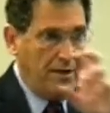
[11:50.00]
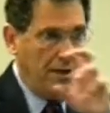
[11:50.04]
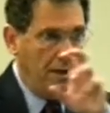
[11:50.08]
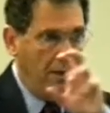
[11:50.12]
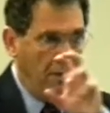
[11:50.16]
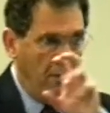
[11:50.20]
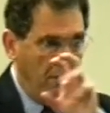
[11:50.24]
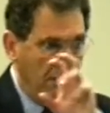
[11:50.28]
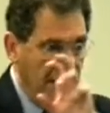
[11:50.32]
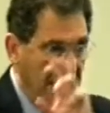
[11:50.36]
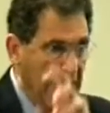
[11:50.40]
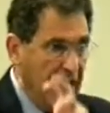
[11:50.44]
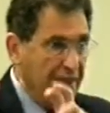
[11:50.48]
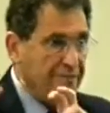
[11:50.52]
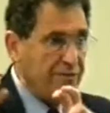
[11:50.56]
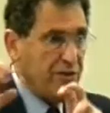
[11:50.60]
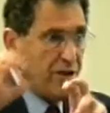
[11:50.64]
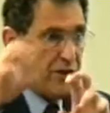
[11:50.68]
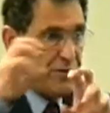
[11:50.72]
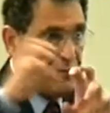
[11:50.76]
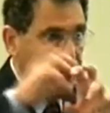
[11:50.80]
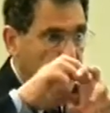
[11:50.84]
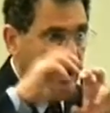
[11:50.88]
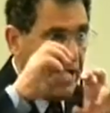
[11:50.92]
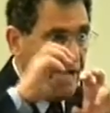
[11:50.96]
on
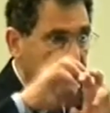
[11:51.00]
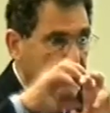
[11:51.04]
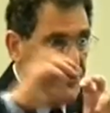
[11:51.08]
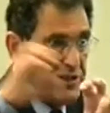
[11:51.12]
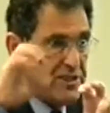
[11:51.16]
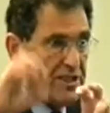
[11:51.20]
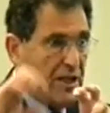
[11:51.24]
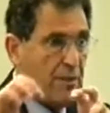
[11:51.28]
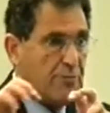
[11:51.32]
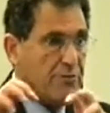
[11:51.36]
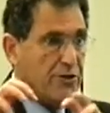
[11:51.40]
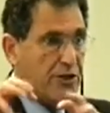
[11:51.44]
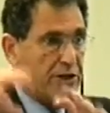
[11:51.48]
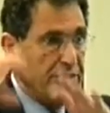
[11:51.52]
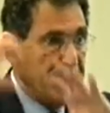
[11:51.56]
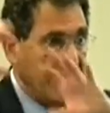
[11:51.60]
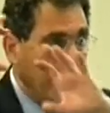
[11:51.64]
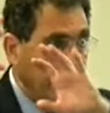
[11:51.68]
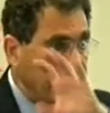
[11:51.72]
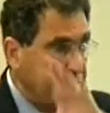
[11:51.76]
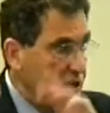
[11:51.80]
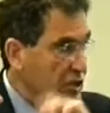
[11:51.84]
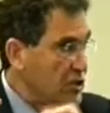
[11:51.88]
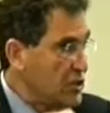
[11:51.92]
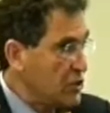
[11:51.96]
average for every subject
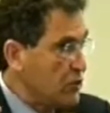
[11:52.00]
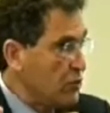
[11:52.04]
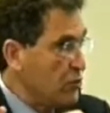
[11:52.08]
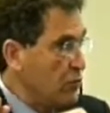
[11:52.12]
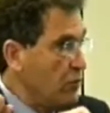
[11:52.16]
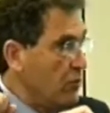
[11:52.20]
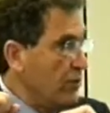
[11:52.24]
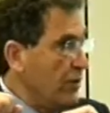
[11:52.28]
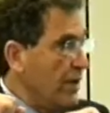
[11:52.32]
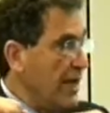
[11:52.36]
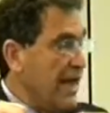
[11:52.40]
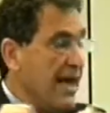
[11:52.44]
at the school